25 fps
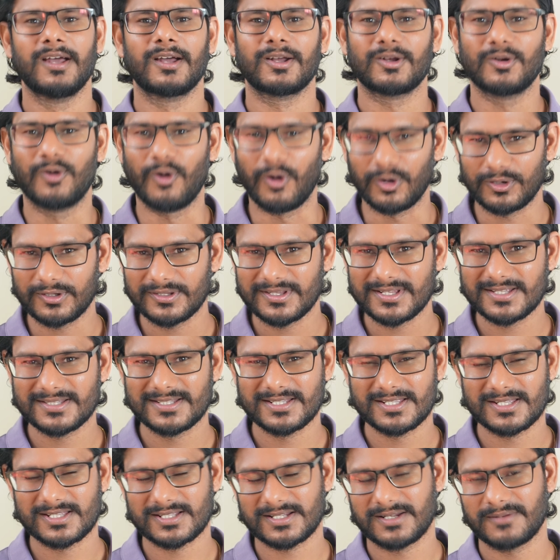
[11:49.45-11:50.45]
Go to this
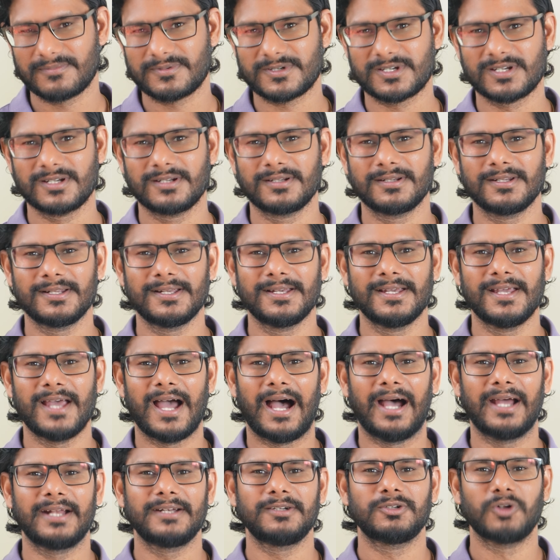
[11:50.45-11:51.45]
description
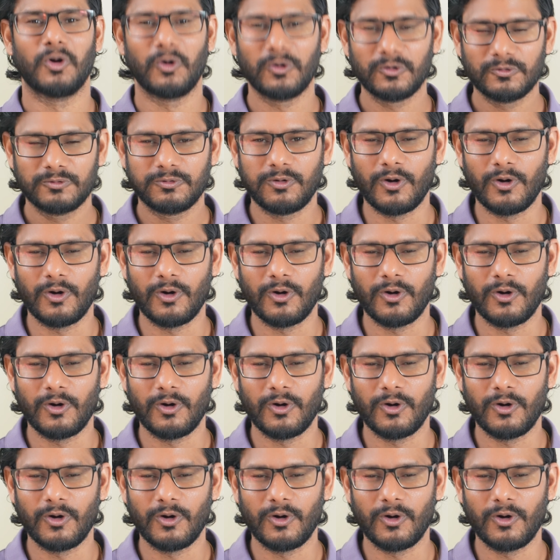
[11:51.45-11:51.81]
and don't